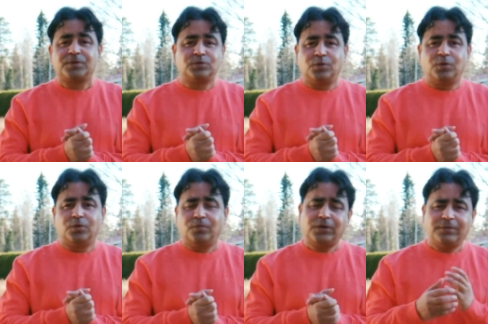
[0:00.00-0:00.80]

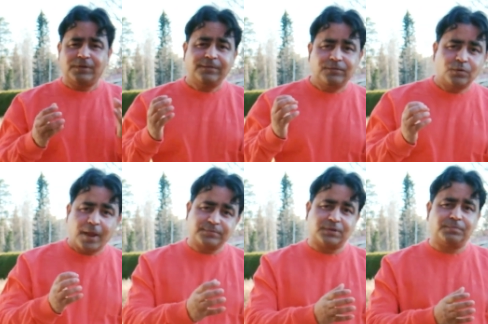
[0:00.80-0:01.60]
So whatever, if you
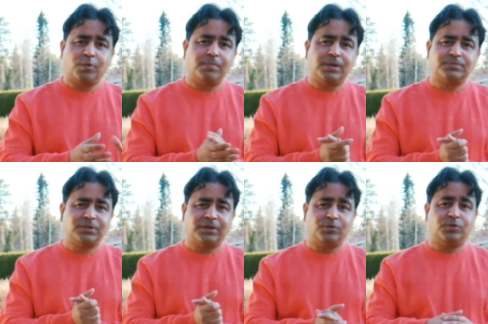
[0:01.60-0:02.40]
have some
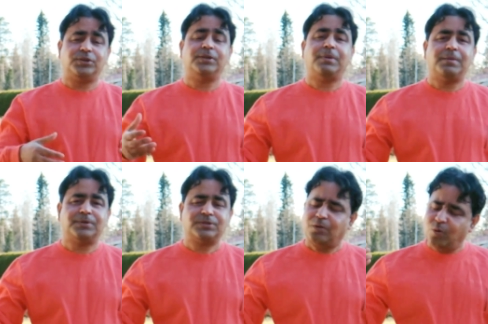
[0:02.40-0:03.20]
problems, then your team
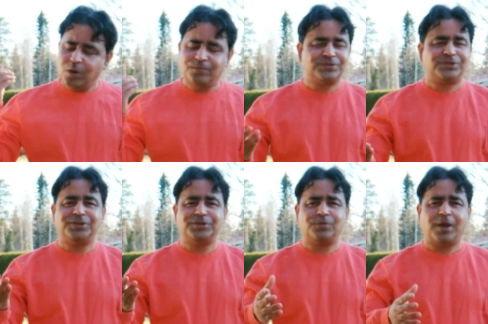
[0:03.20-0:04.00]
members are always
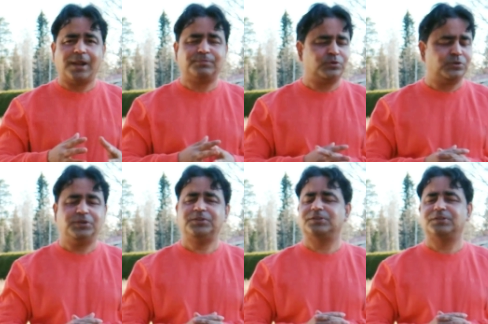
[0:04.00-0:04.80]
ready to help. So
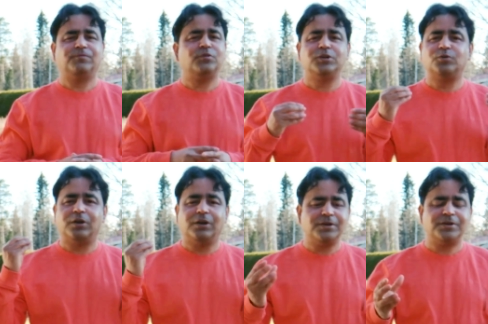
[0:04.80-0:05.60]
this is the very
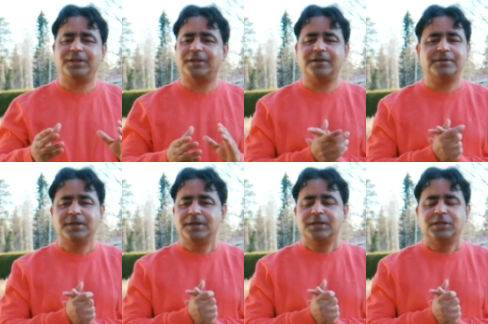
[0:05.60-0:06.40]
good learning, and
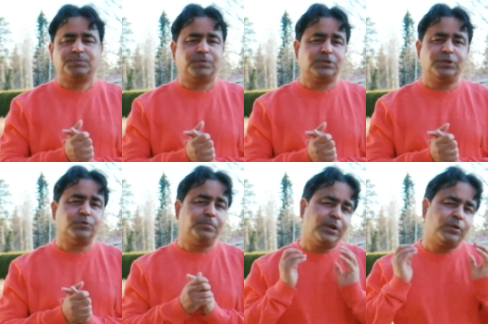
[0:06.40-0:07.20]
especially
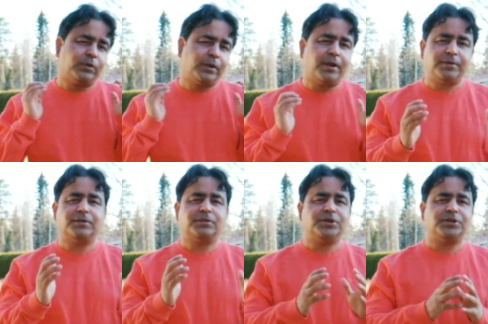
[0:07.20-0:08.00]
to make your
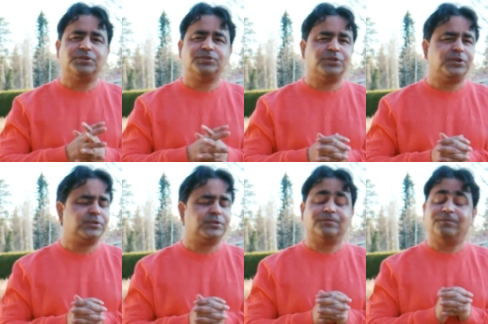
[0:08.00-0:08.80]
career in the data
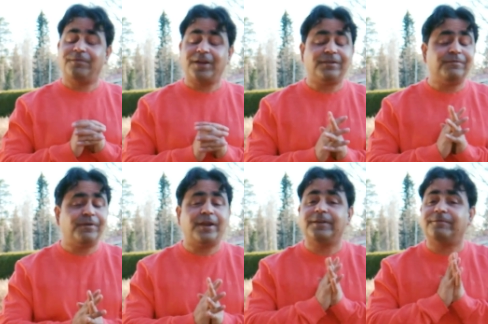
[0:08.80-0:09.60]
engineering, this is a very,
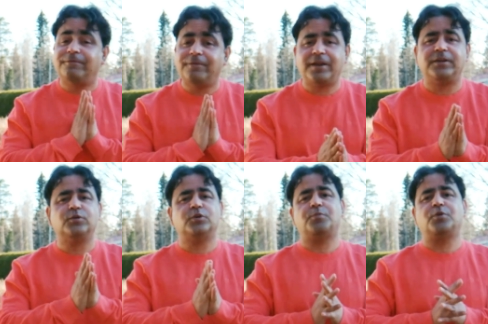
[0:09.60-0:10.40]
very, very
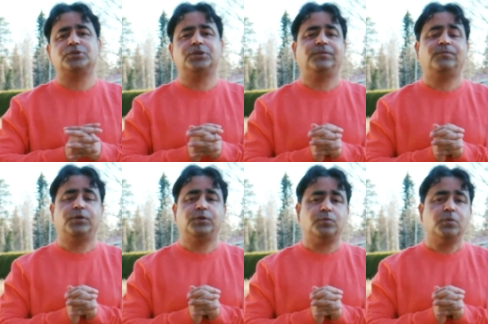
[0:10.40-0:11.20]
good opportunity
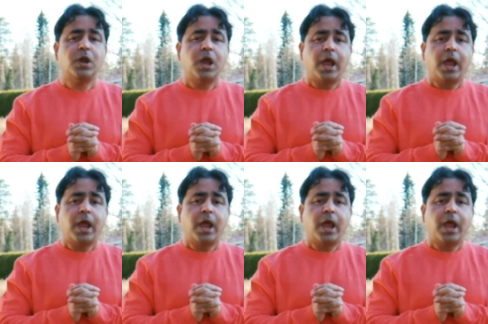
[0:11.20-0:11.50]
for you.